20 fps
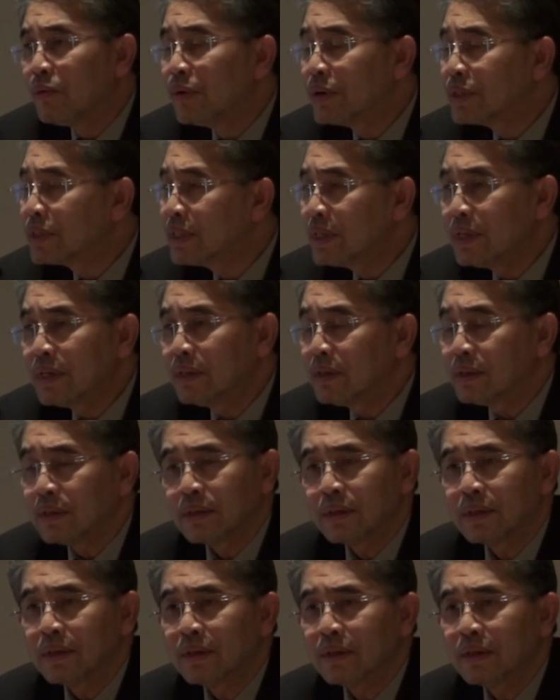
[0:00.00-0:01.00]
we're still
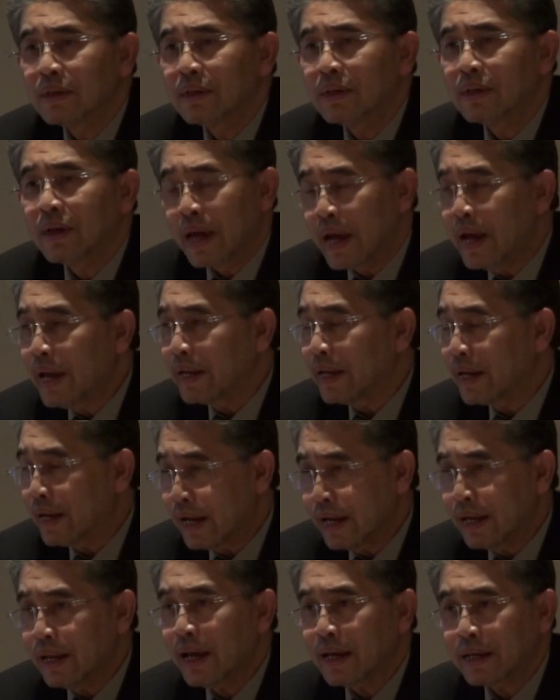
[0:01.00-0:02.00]
ahead,
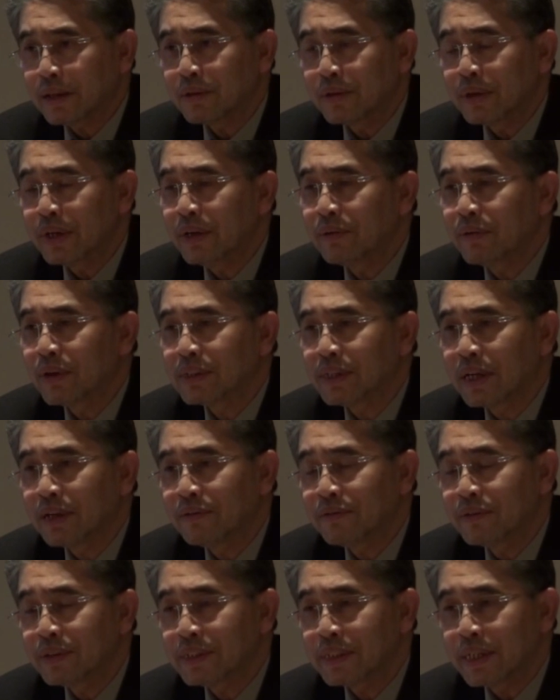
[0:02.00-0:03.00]
and I'd like to hear what
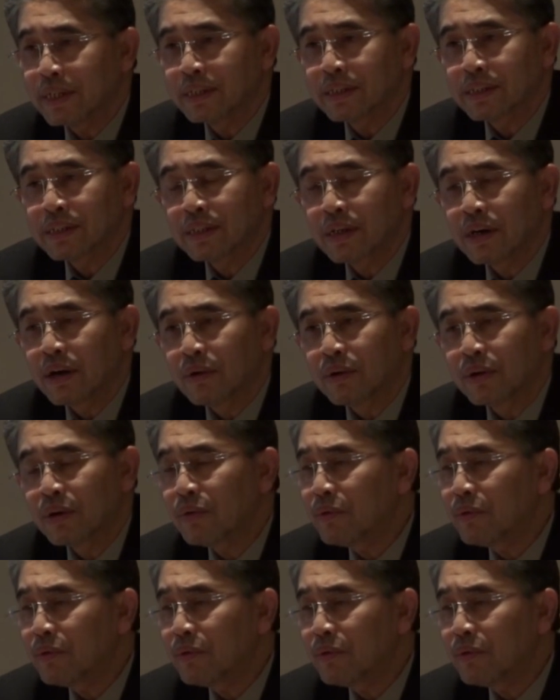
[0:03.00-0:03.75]
Jennifer said just now.